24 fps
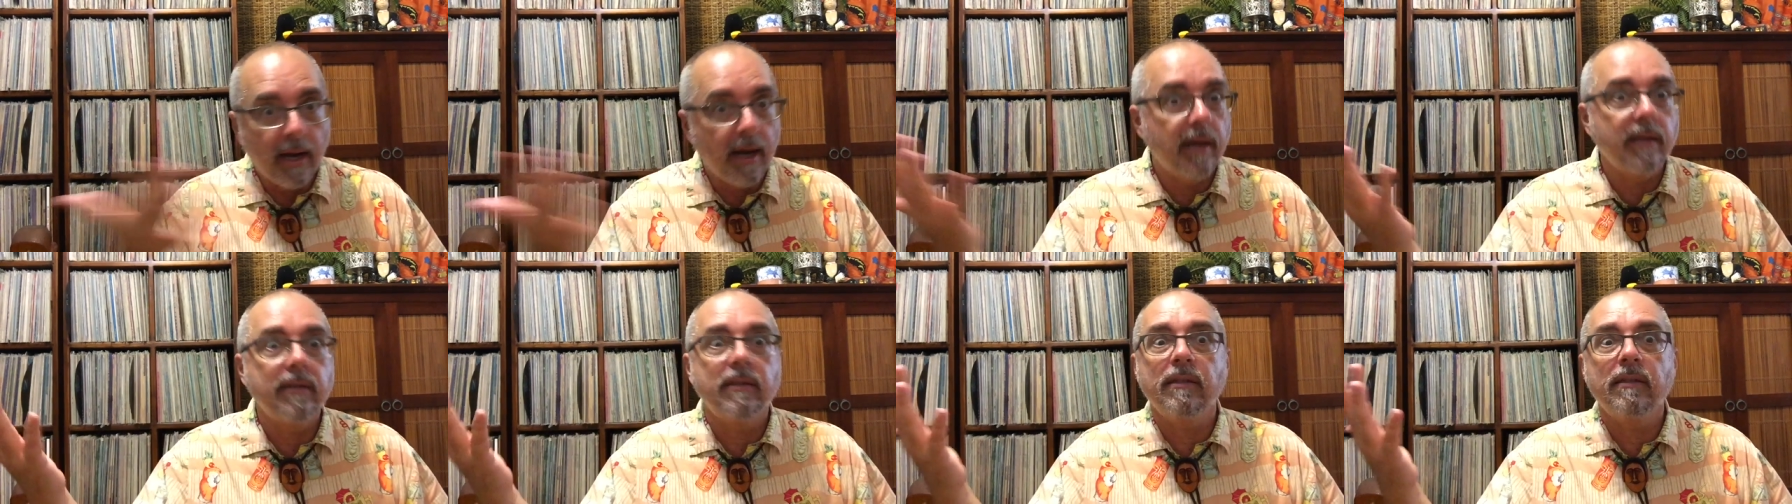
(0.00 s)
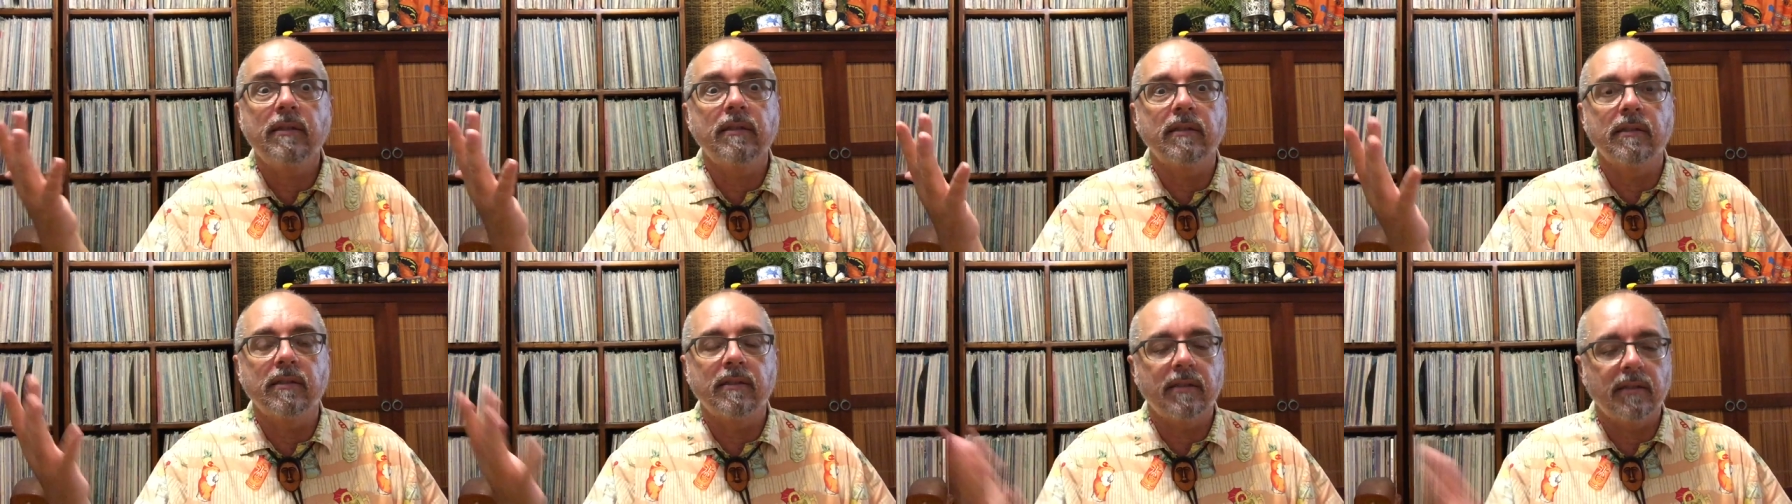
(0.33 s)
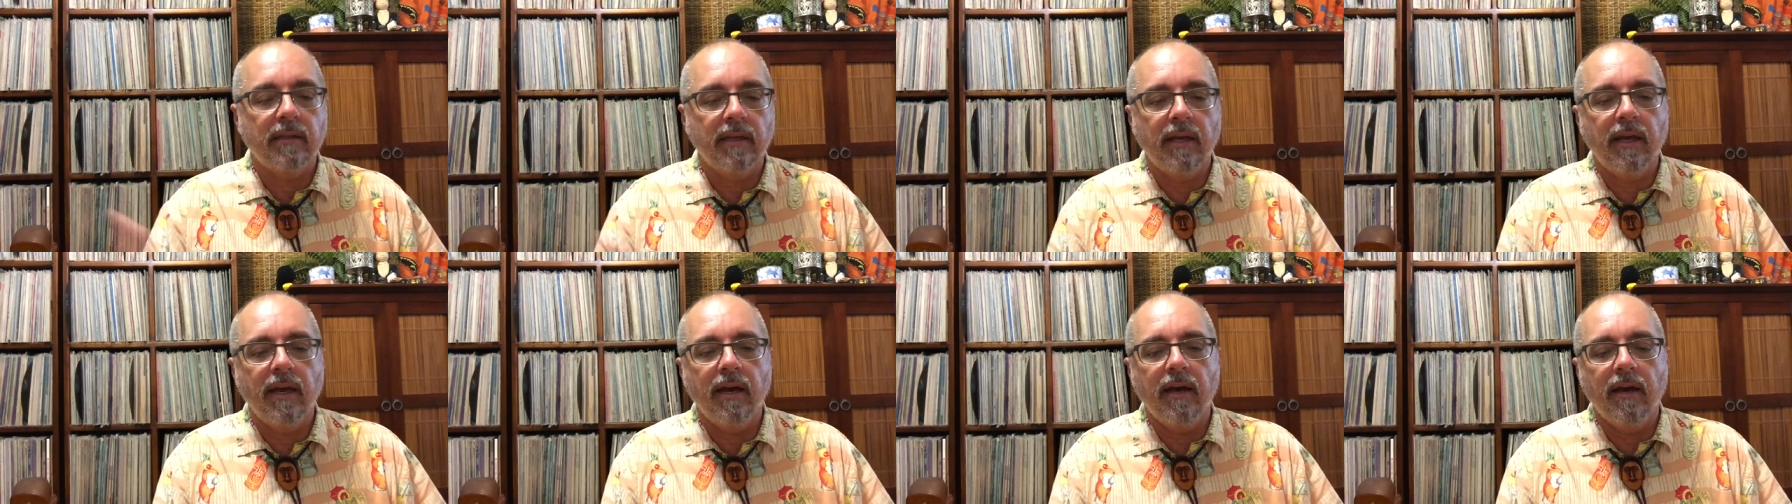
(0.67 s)
I
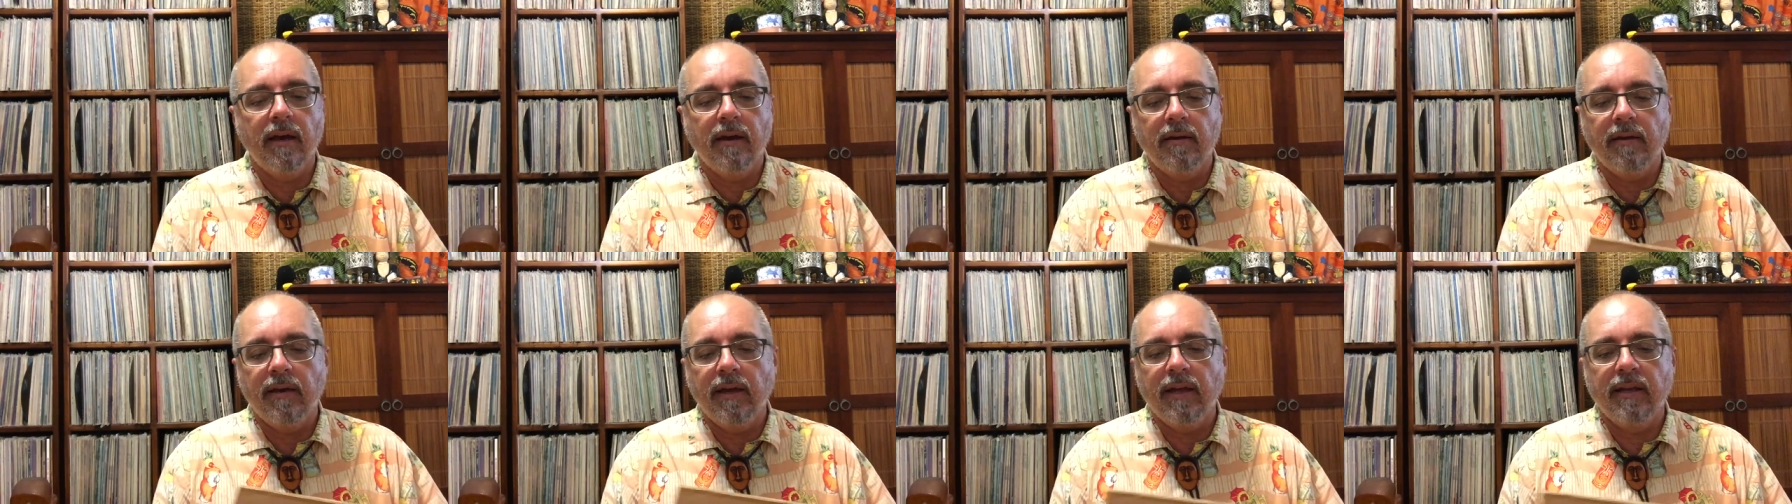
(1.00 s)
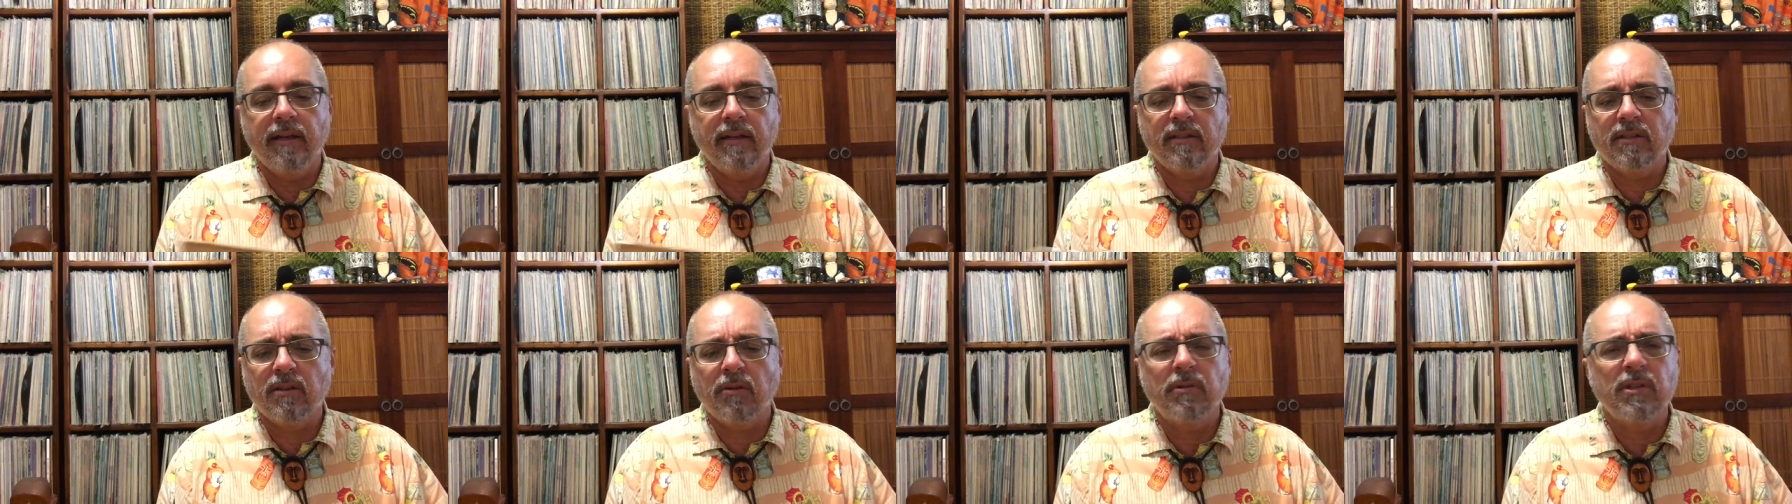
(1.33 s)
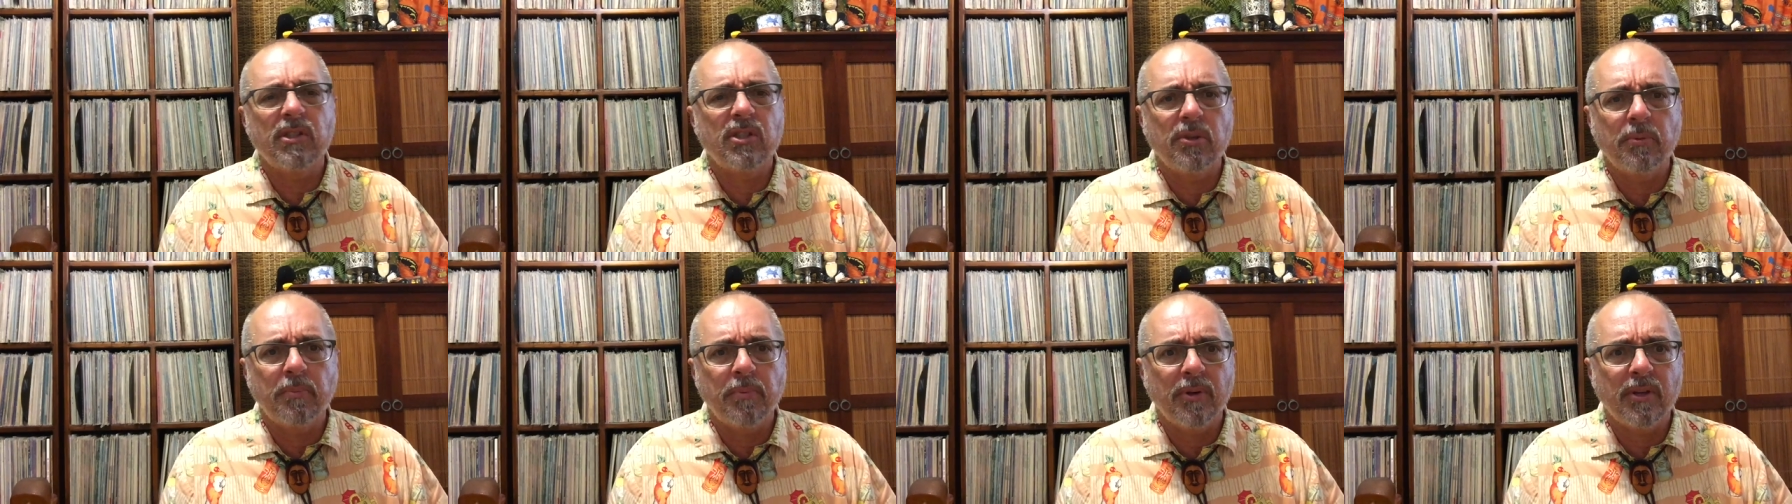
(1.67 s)
didn't. Uh, and it's
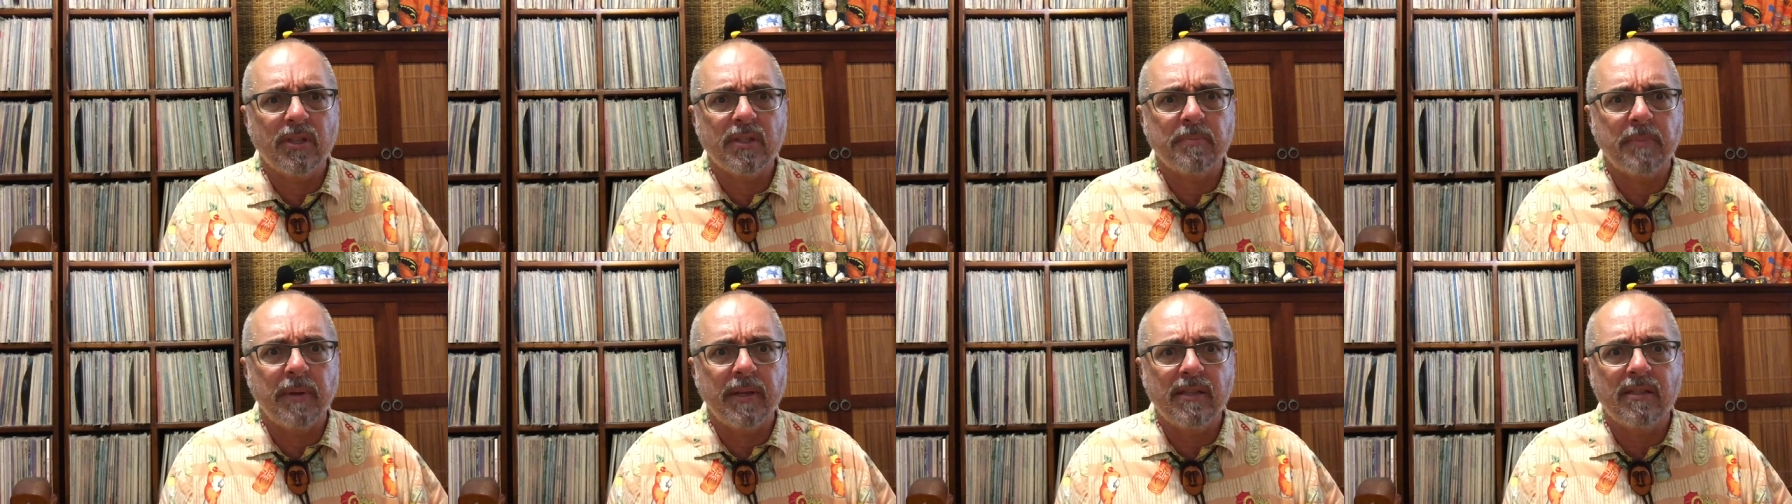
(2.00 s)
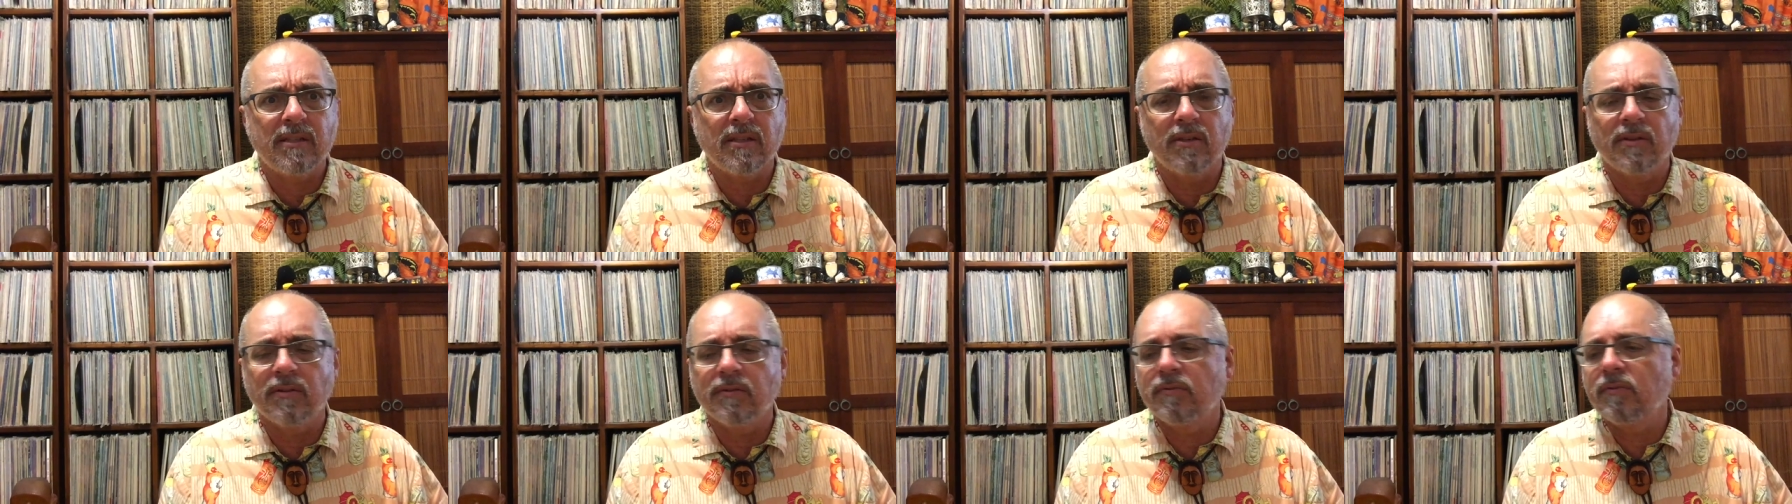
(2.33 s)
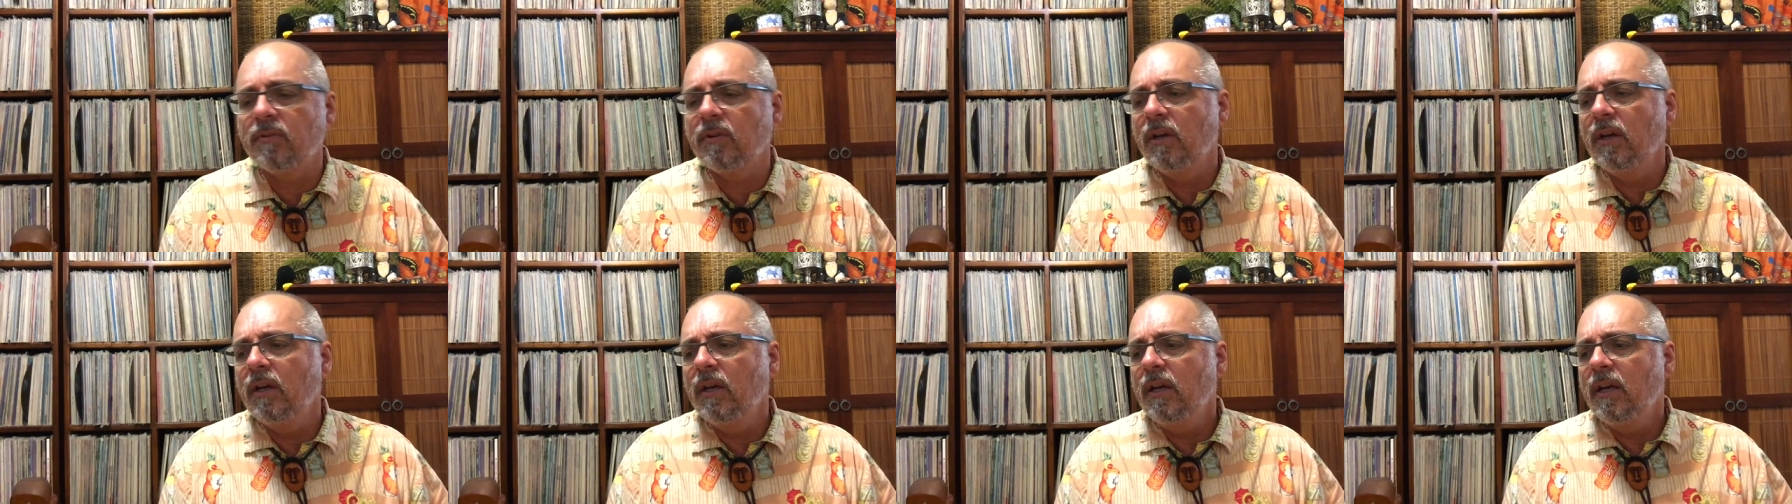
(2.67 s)
always super
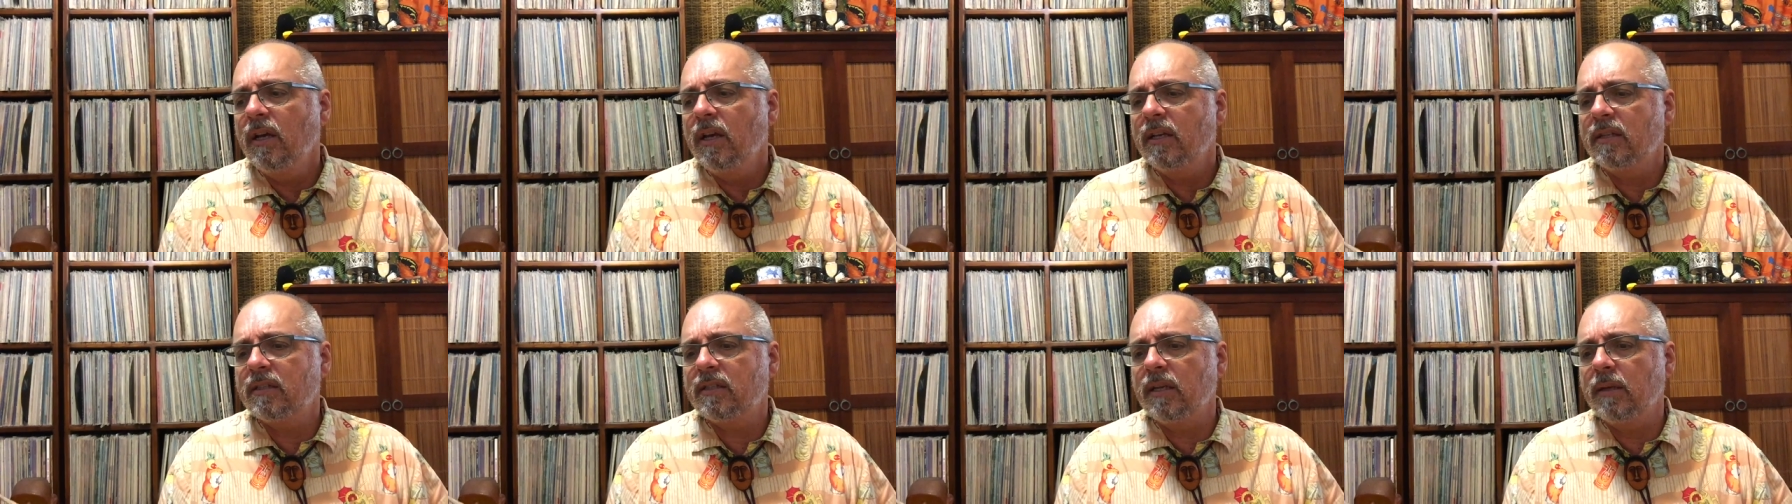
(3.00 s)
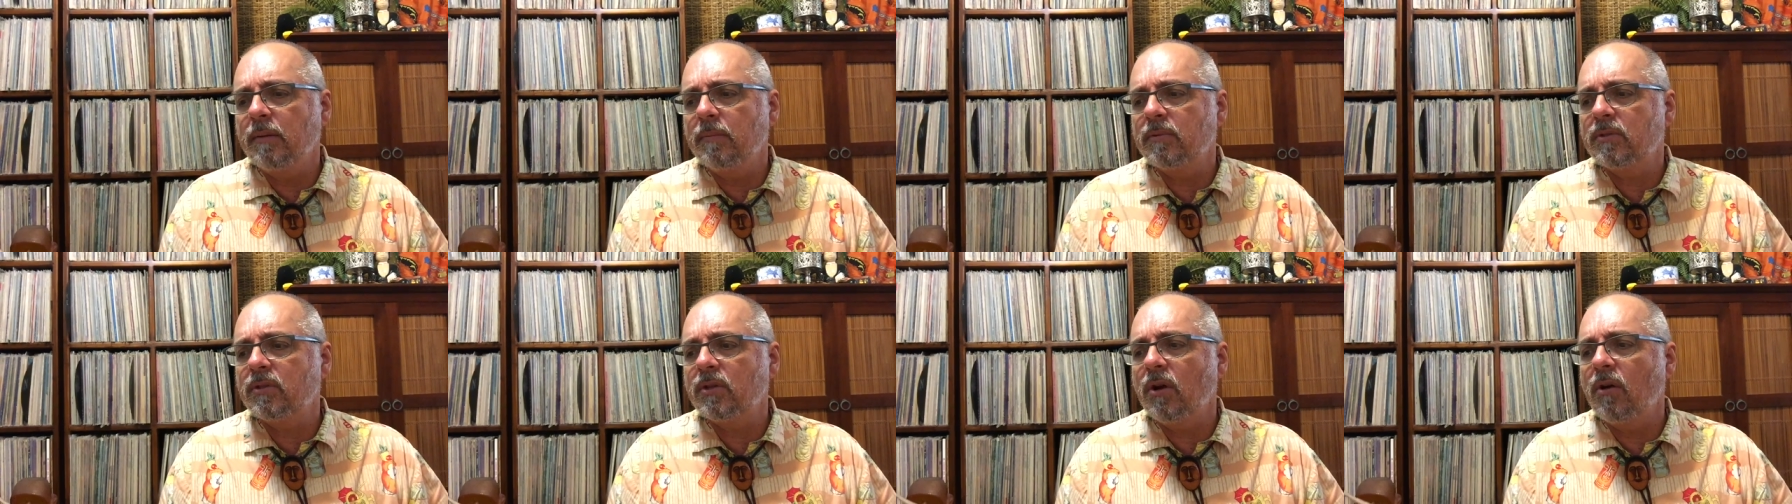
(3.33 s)
expensive, it seems.